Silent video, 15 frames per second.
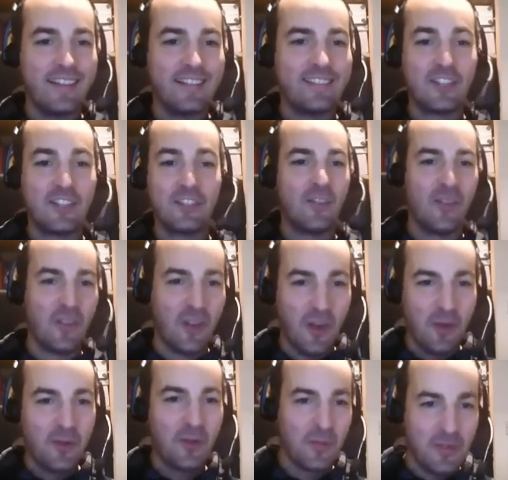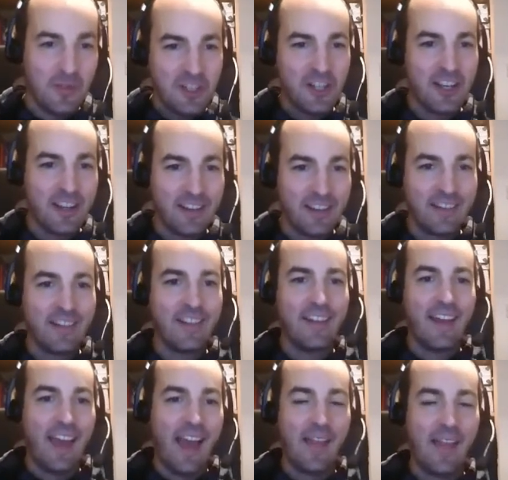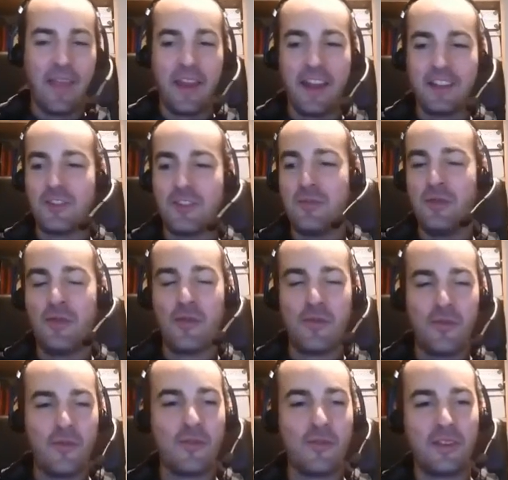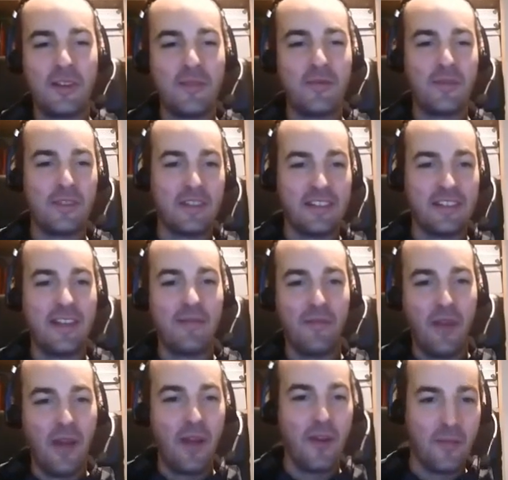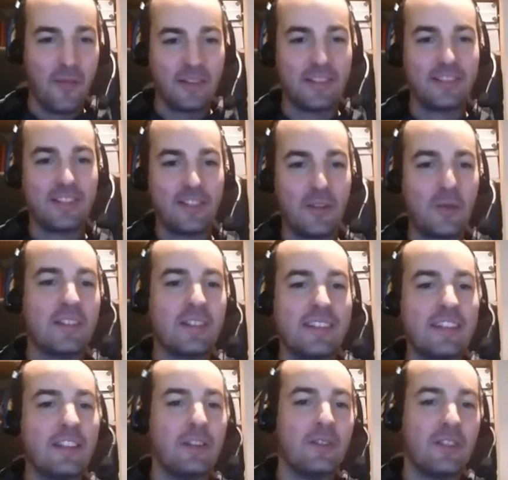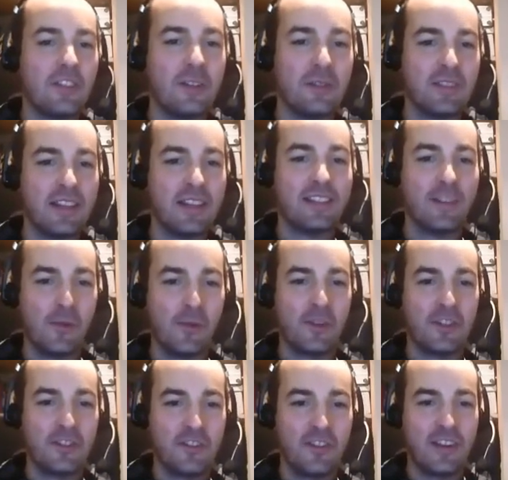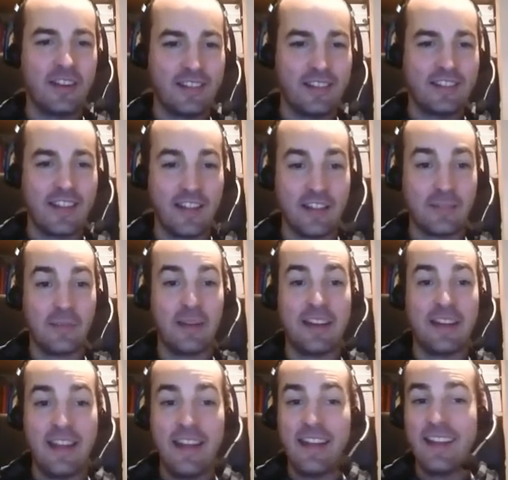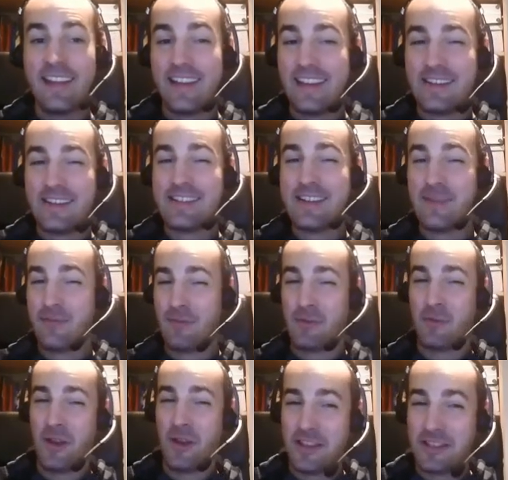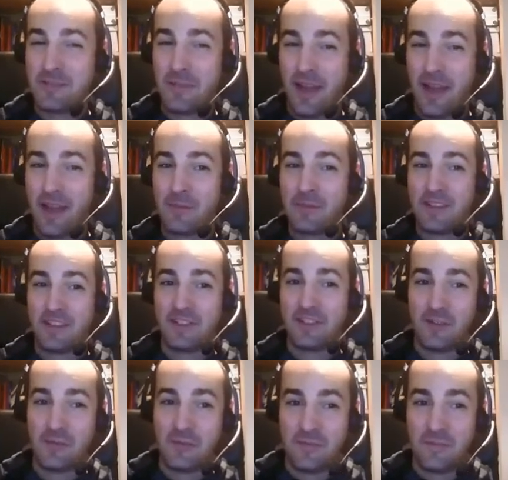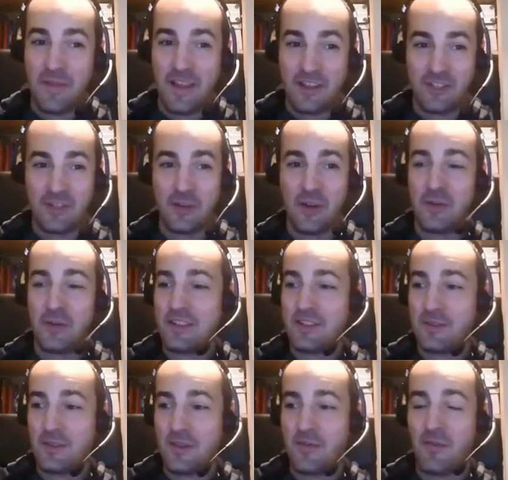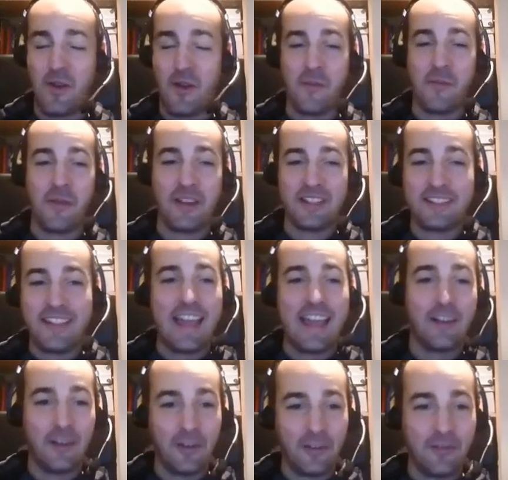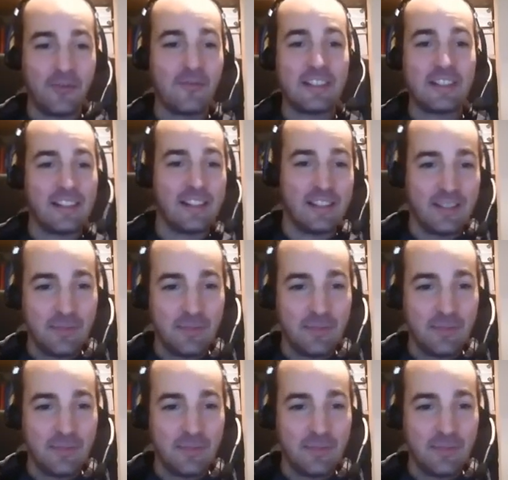just on the local machine, and then as you move through the different environments, you continue to use it to orchestrate containers, but in different ways, perhaps, as you go into an environment where scale and resilience